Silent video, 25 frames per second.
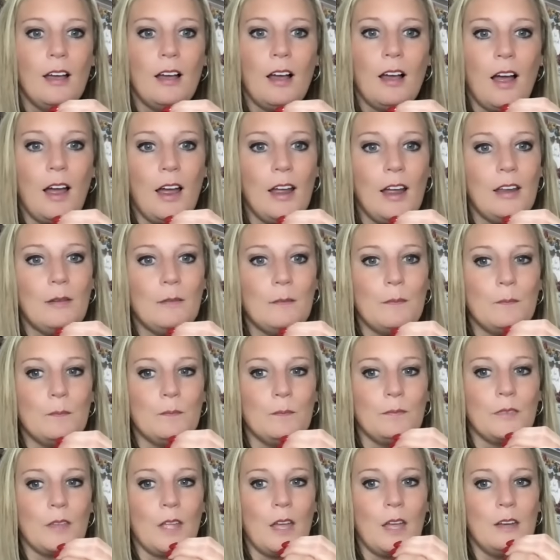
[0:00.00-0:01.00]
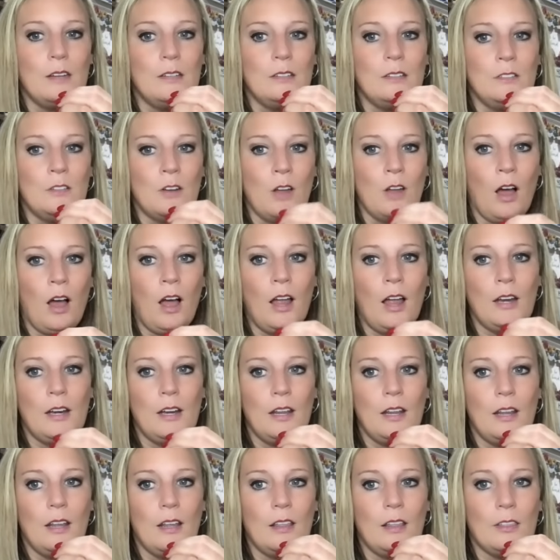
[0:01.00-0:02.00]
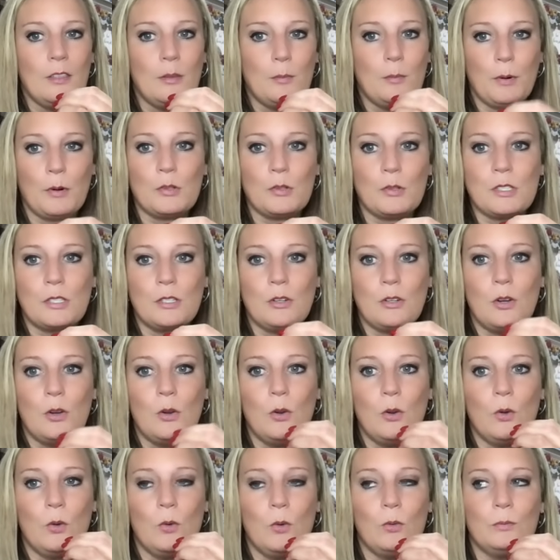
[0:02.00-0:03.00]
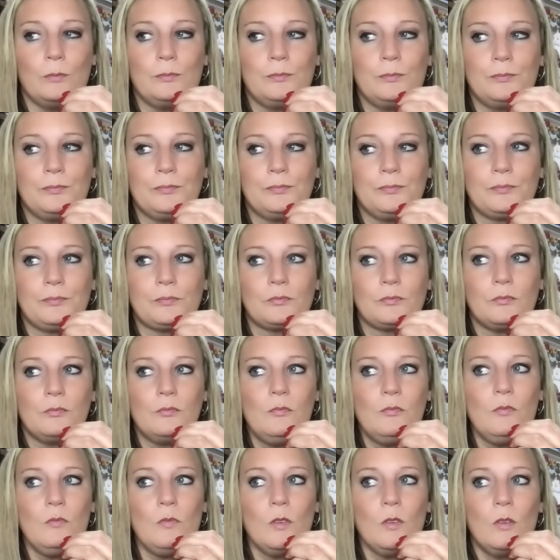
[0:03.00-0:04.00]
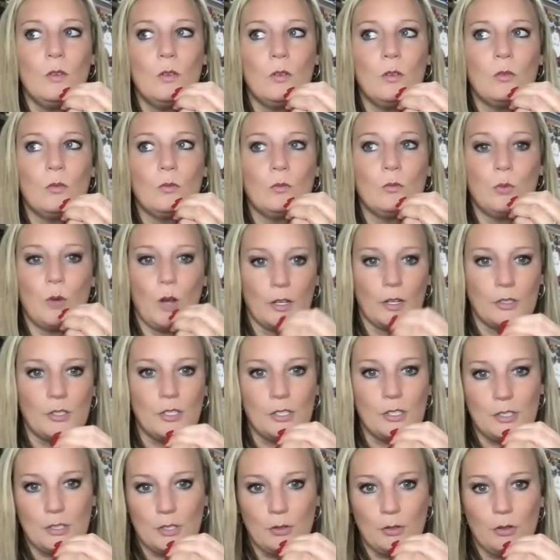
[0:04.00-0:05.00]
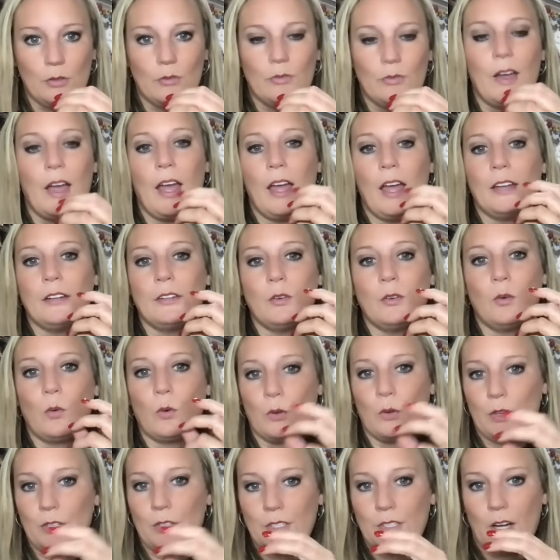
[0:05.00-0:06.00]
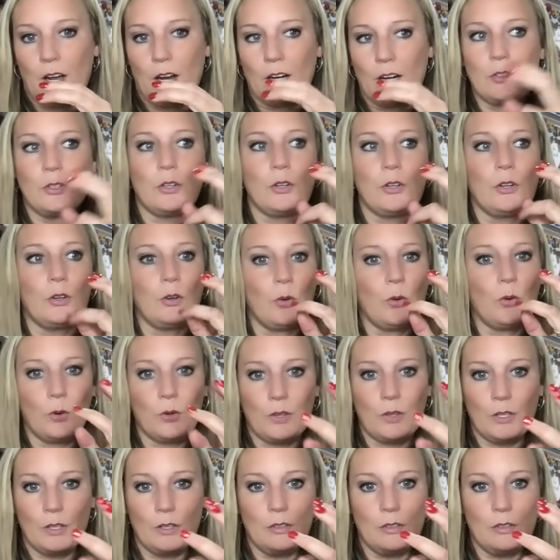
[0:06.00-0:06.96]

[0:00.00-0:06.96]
I am not the person who rushes to the vet or the doctor or